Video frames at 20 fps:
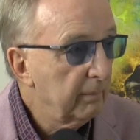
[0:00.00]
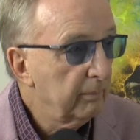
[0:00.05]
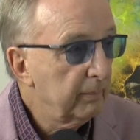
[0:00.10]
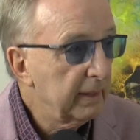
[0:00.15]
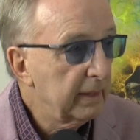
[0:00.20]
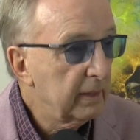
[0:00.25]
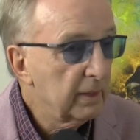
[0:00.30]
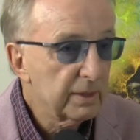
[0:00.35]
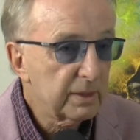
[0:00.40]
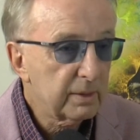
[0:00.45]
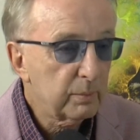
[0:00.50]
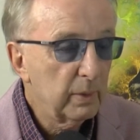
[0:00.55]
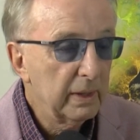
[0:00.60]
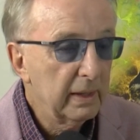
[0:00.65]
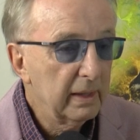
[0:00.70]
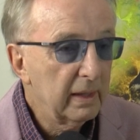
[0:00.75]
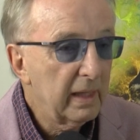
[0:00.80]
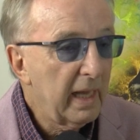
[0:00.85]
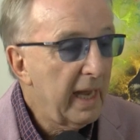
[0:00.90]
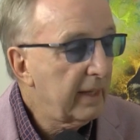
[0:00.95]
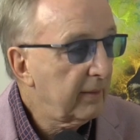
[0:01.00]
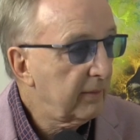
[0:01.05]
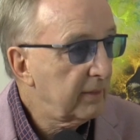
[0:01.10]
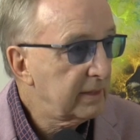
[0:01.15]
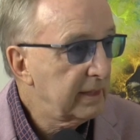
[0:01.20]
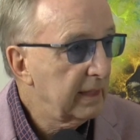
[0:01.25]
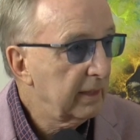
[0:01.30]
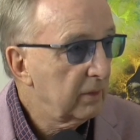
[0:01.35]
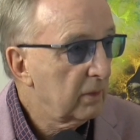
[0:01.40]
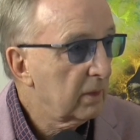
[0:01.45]
because we lack the
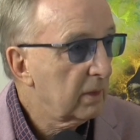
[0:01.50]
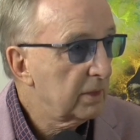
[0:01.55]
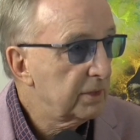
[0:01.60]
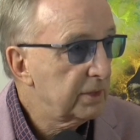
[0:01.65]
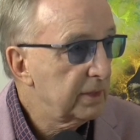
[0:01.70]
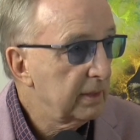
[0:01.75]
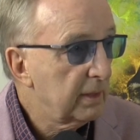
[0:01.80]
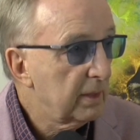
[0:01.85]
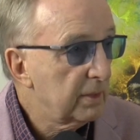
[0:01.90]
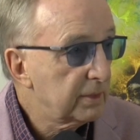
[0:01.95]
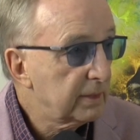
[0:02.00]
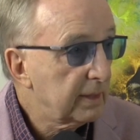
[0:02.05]
technology those